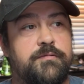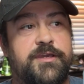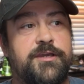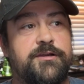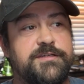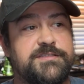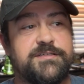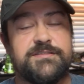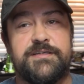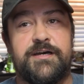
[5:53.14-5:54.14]
Curious
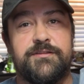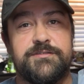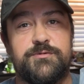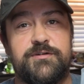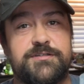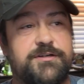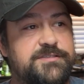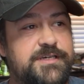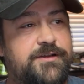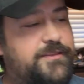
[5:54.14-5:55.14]
to see how this one
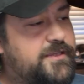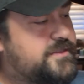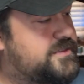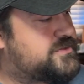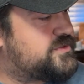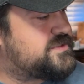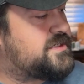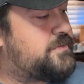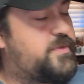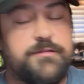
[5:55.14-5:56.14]
turns out. I think this one's
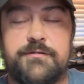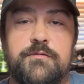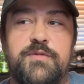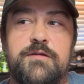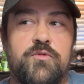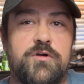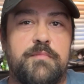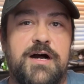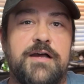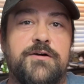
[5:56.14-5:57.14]
gonna be a little bit more
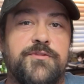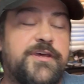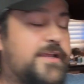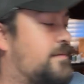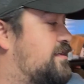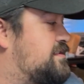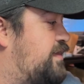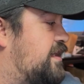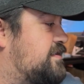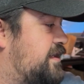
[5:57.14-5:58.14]
mild than I'm
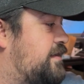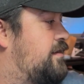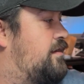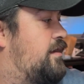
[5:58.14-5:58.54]
expecting.